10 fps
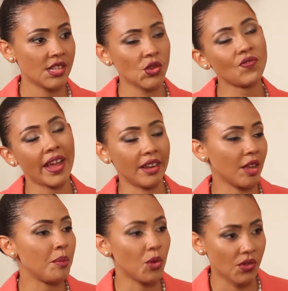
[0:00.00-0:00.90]
So finding
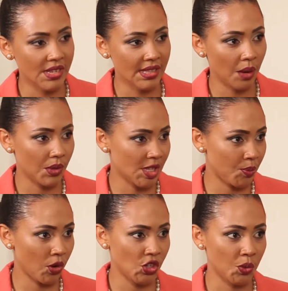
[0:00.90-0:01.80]
community that would
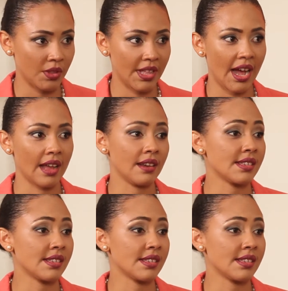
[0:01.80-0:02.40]
support you with that,